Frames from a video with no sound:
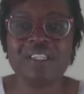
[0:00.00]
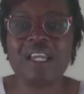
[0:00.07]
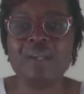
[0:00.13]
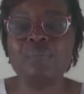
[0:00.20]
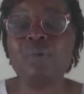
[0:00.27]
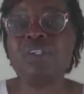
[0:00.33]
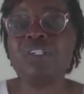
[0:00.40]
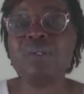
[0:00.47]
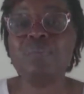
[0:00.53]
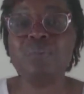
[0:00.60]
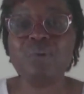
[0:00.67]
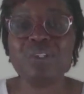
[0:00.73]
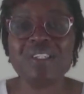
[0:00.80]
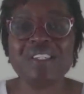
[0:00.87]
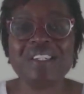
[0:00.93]
And most
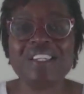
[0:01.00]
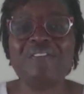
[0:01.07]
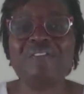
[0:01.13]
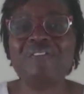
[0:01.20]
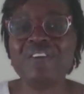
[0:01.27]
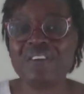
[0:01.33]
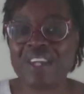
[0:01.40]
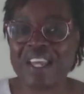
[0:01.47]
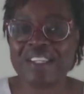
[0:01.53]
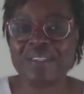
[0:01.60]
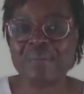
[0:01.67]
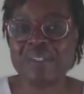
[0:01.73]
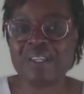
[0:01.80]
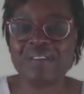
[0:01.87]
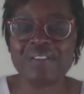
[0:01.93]
importantly, feel like
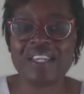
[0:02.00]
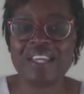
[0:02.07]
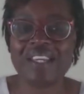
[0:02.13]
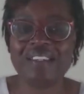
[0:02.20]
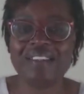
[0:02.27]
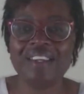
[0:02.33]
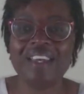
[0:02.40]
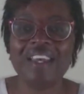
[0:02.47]
themselves again.